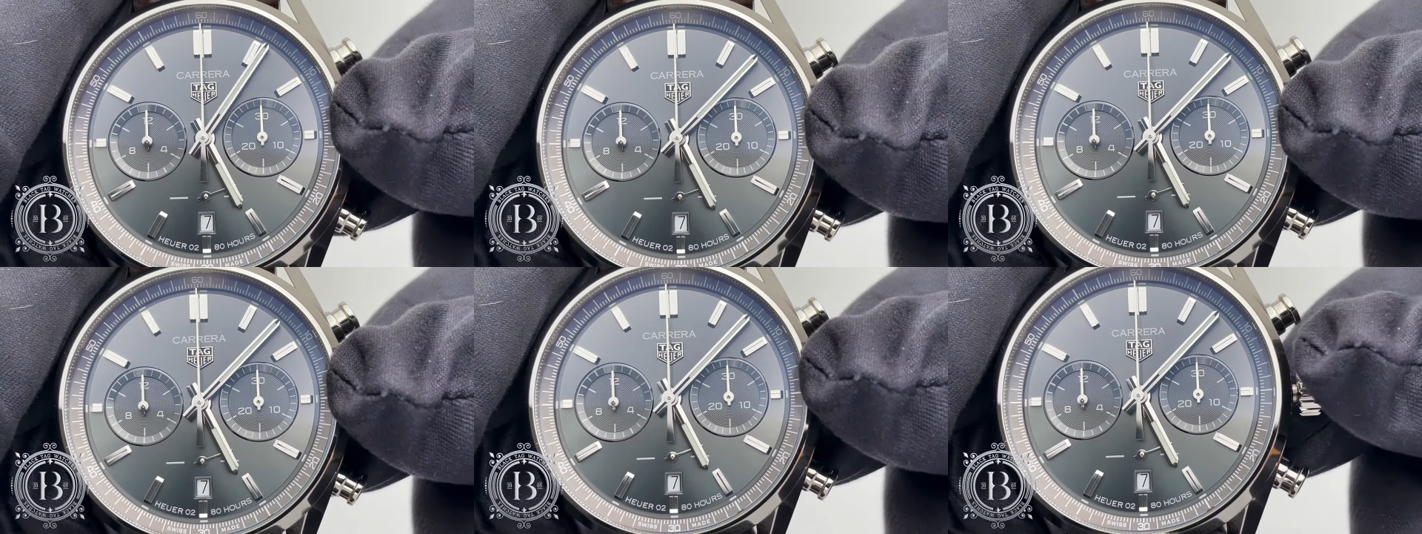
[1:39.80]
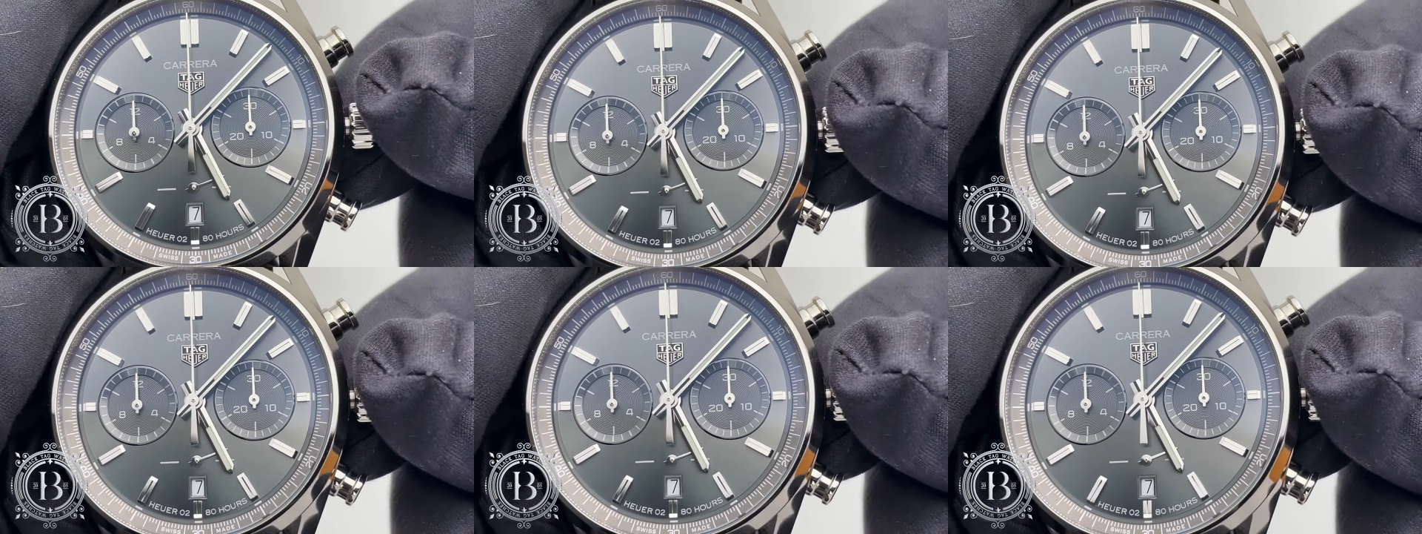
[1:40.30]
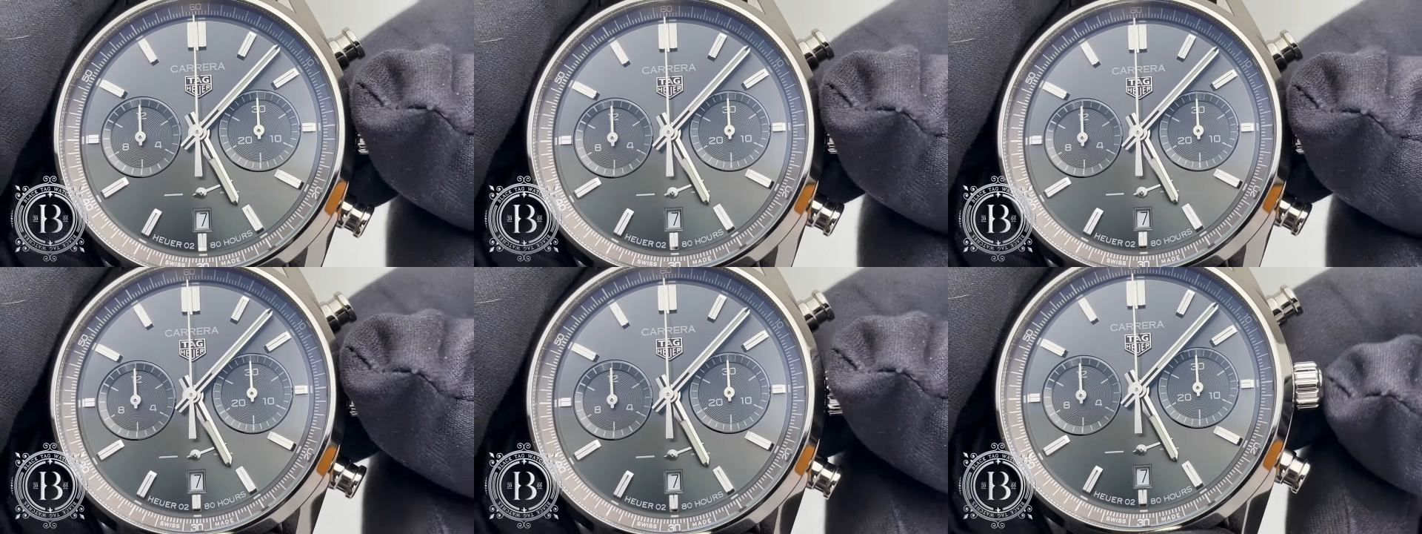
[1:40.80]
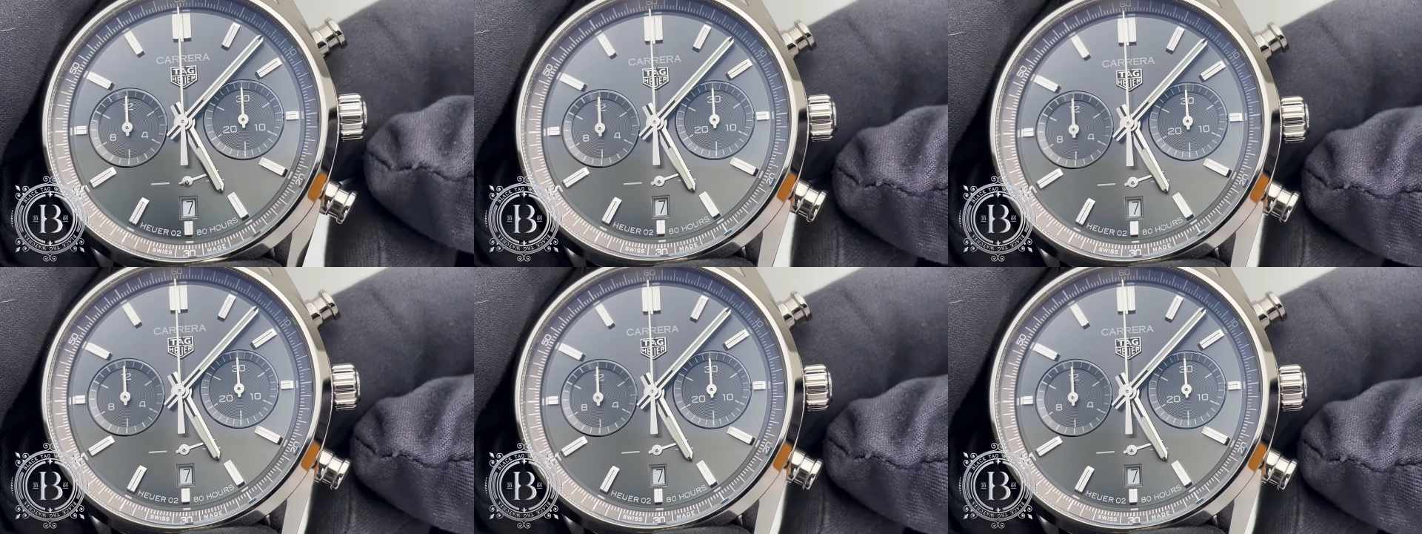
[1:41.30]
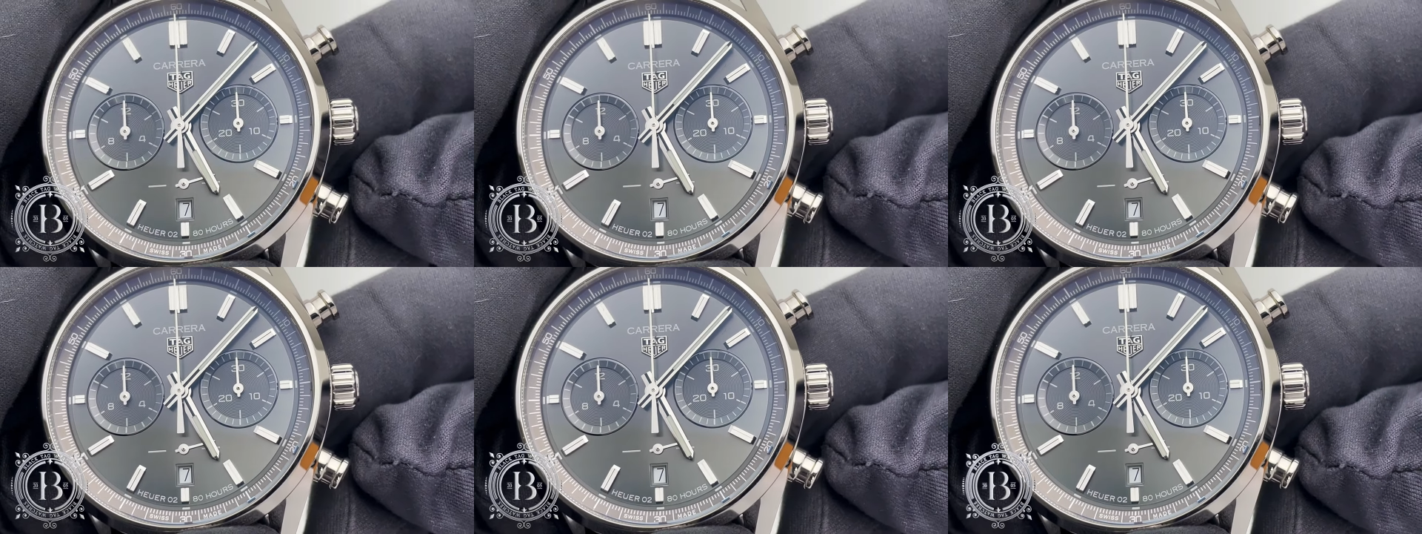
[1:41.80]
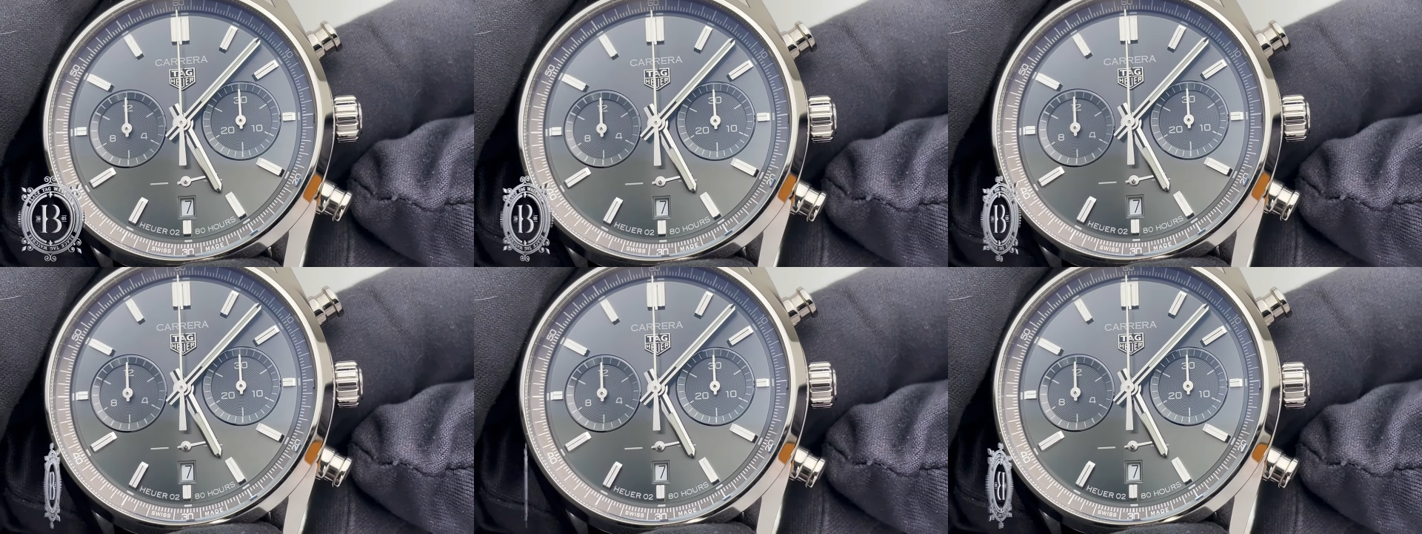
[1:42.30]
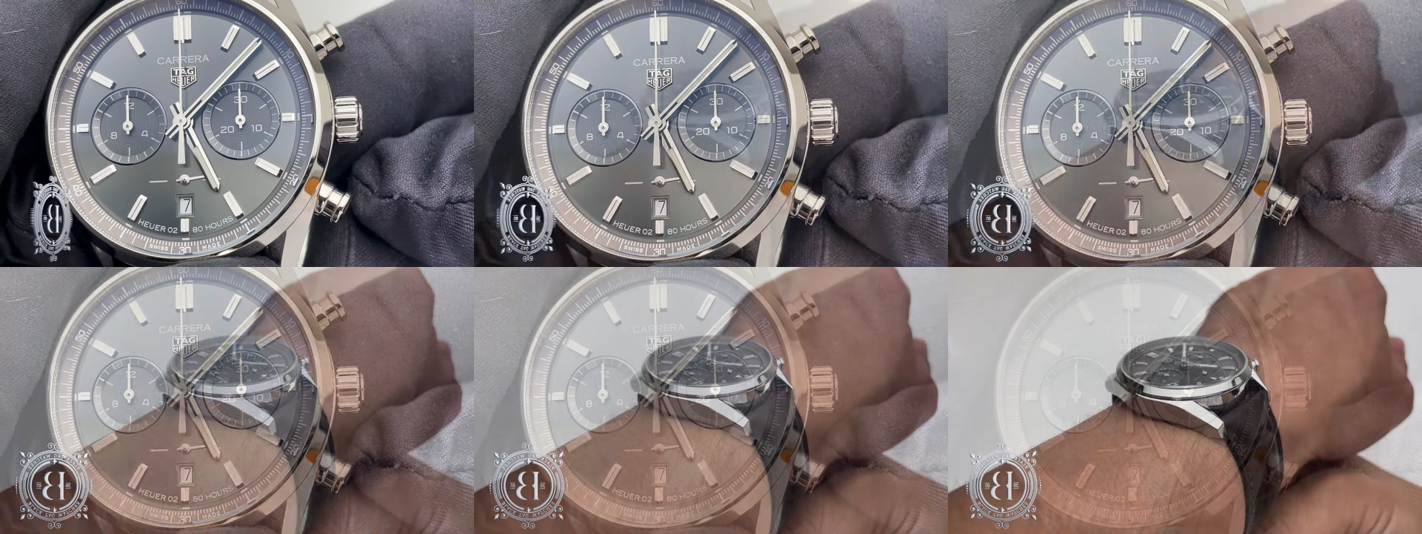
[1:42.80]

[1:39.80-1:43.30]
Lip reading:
Nobody's mouth can be seen.